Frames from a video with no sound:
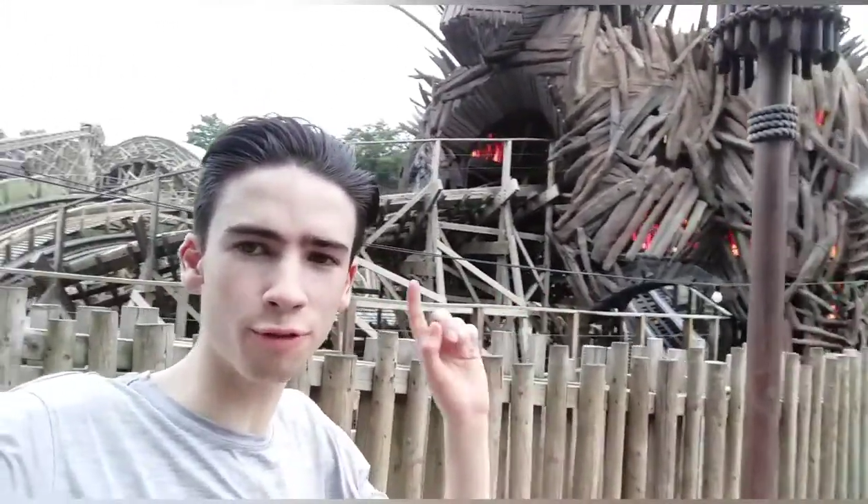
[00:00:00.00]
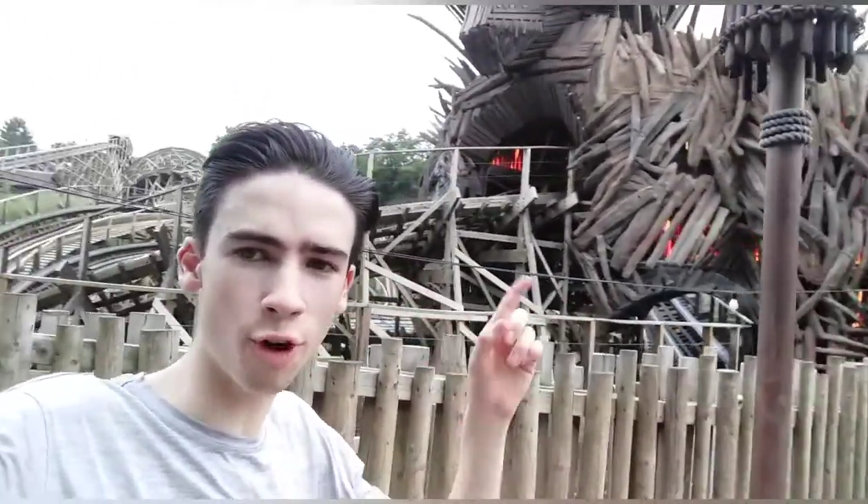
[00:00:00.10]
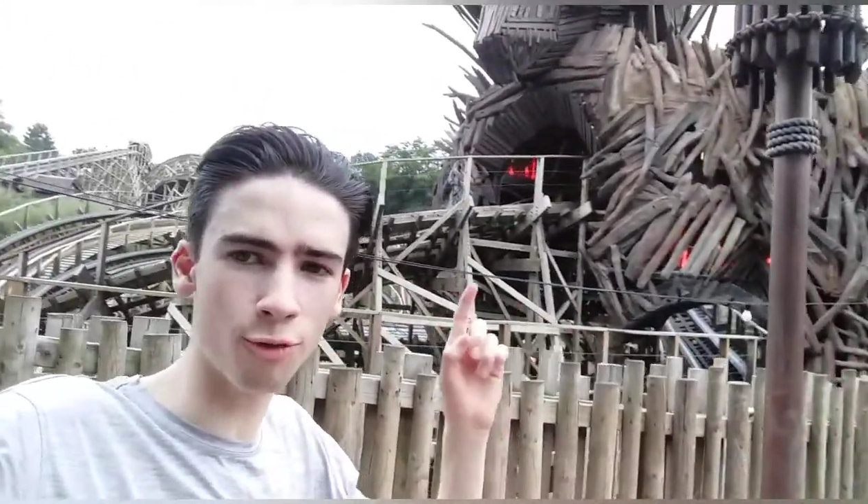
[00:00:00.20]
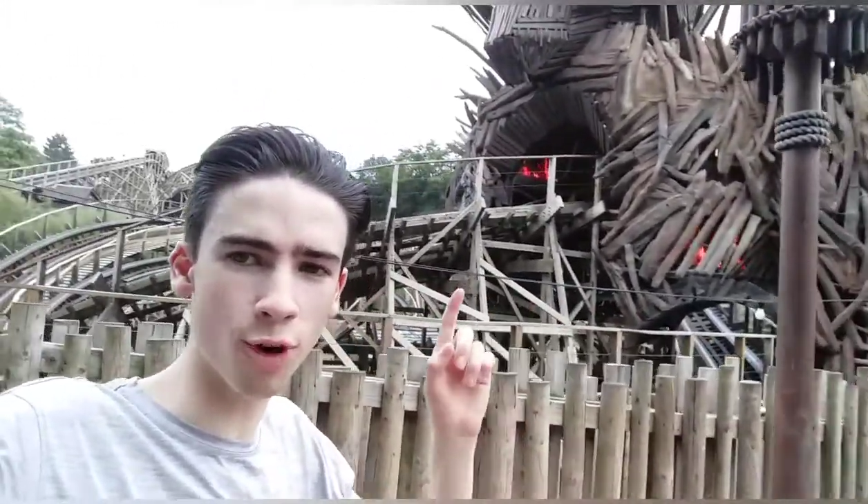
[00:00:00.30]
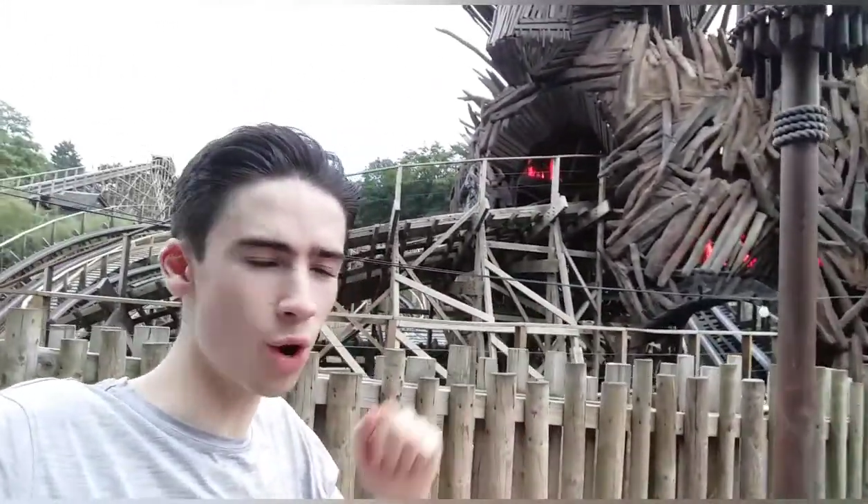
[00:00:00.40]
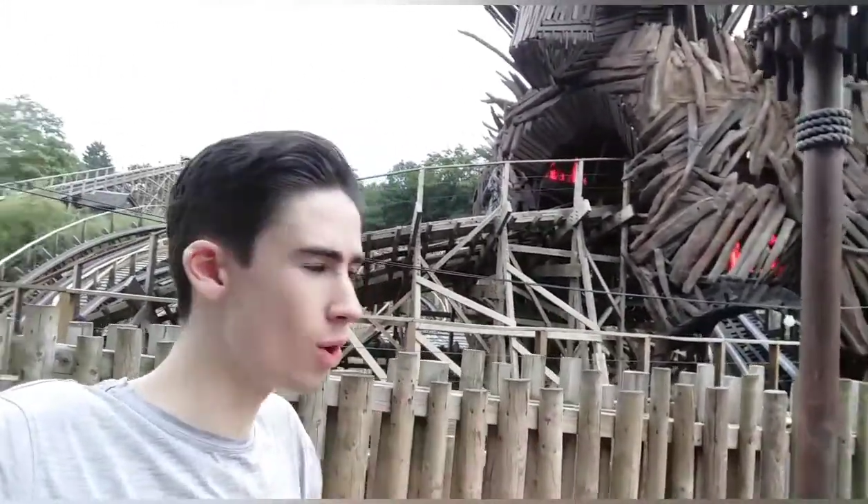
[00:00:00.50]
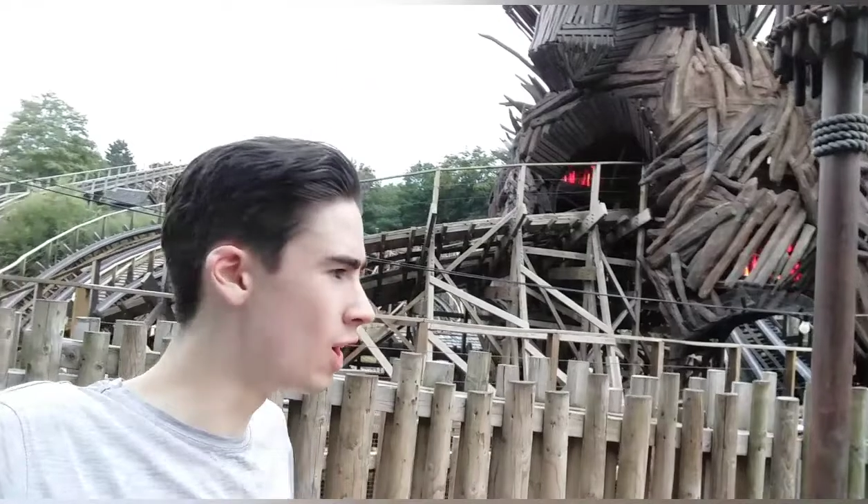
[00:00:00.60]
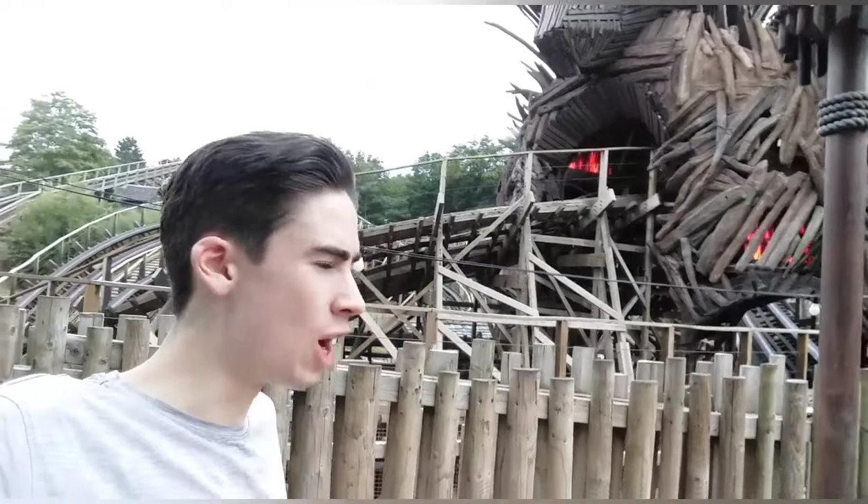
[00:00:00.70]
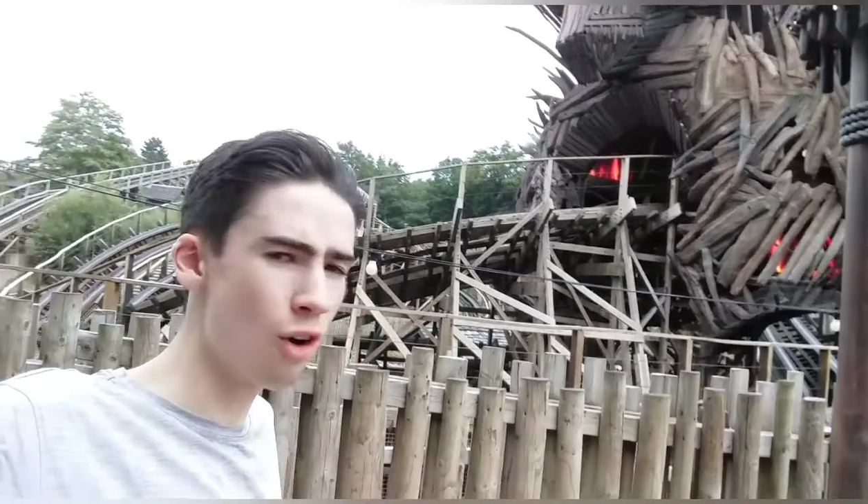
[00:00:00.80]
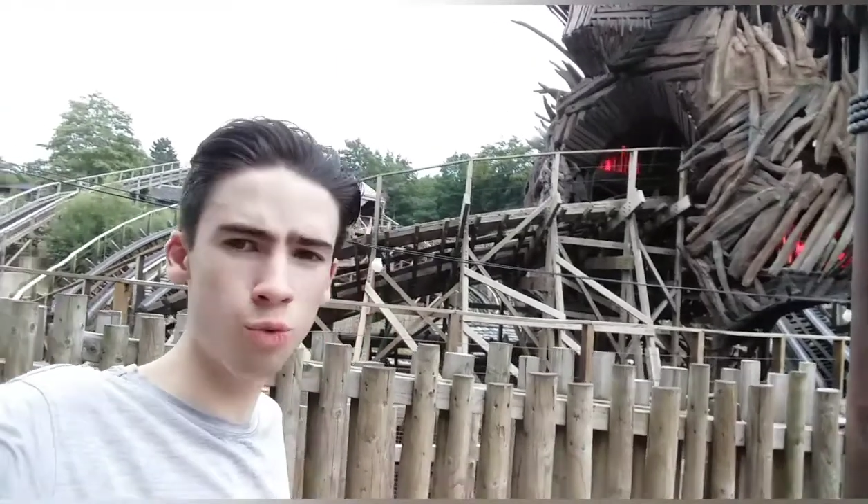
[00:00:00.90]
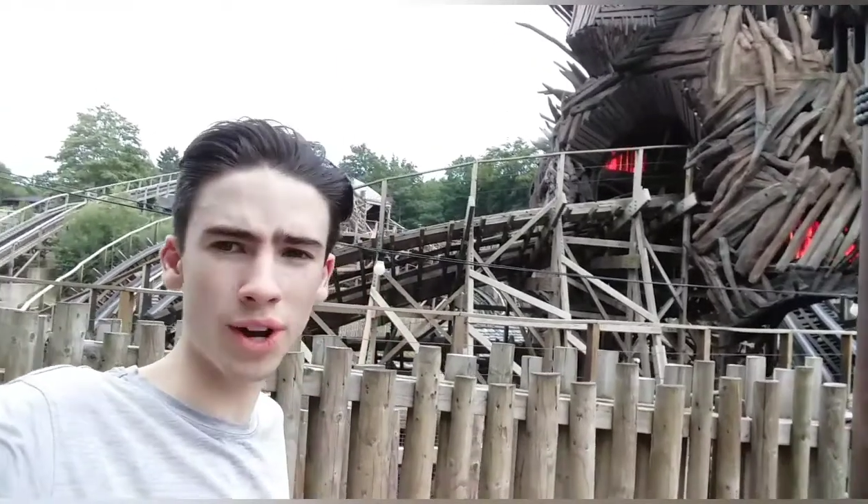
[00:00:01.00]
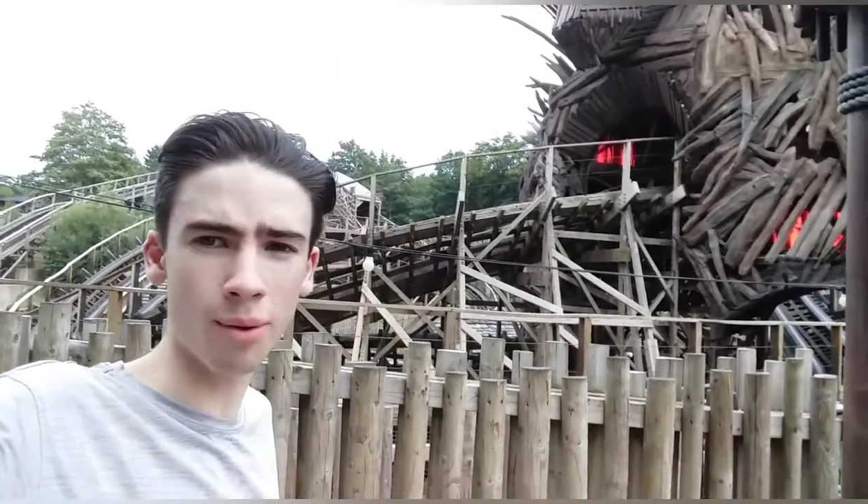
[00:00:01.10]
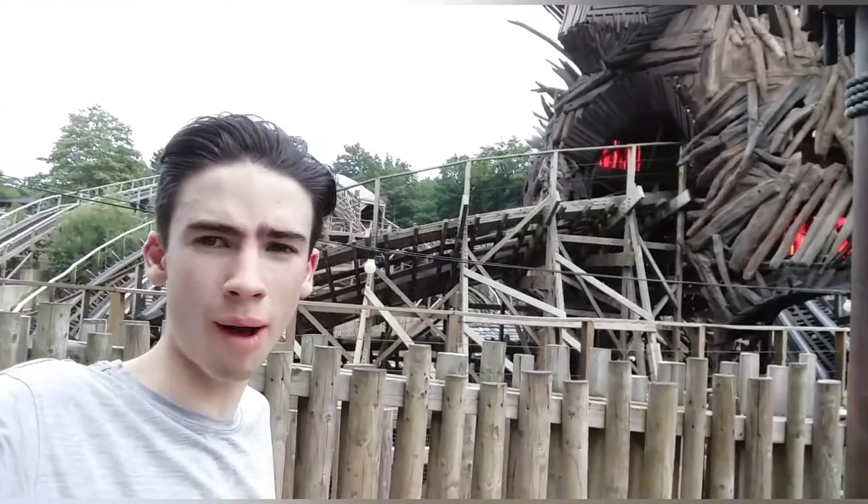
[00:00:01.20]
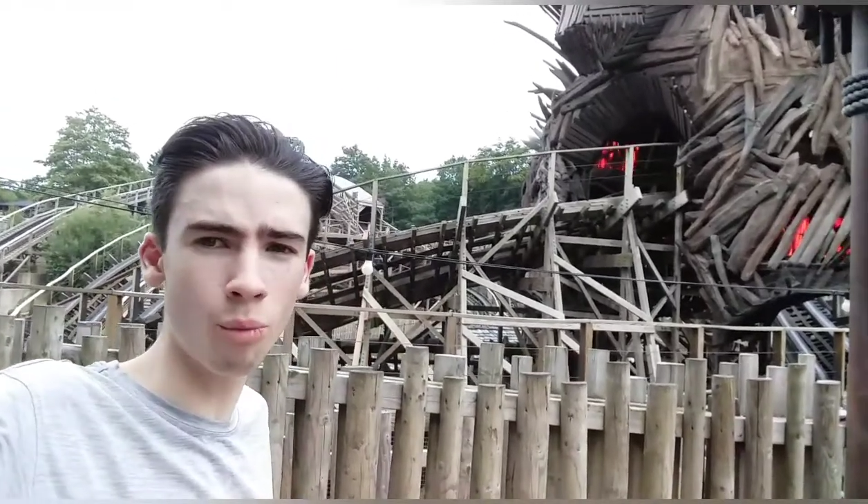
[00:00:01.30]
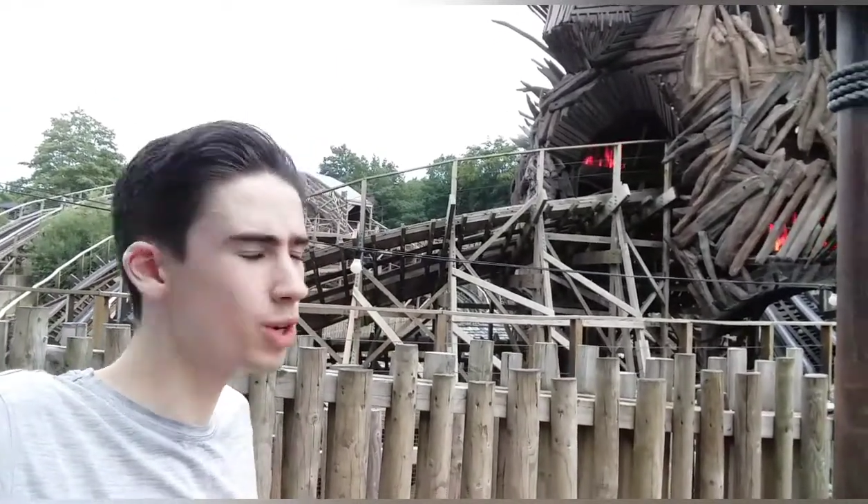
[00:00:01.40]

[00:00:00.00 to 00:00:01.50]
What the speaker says: front row of Wickerman,